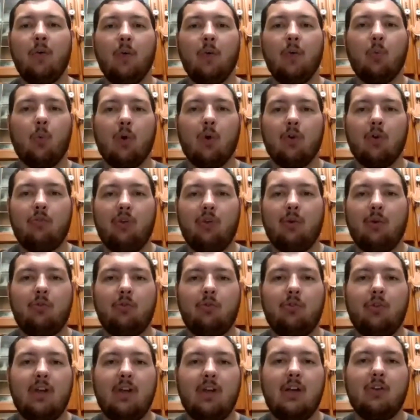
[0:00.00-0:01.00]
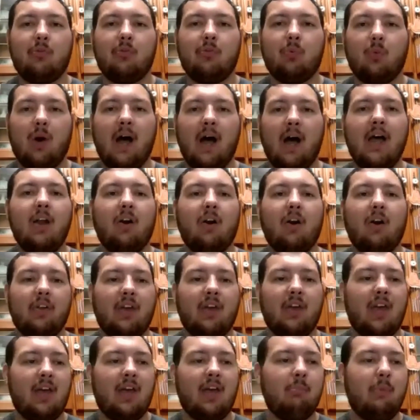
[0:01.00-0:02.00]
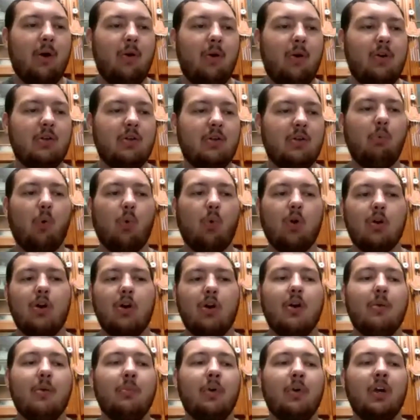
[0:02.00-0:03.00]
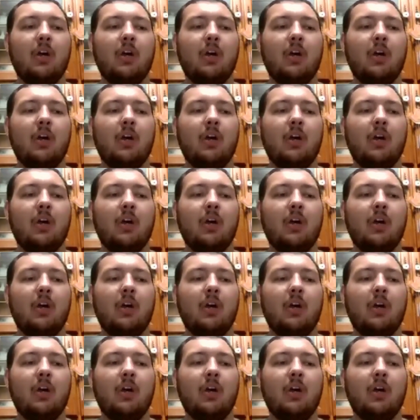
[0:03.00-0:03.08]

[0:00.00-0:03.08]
Warzone C is right on the Cambodian border.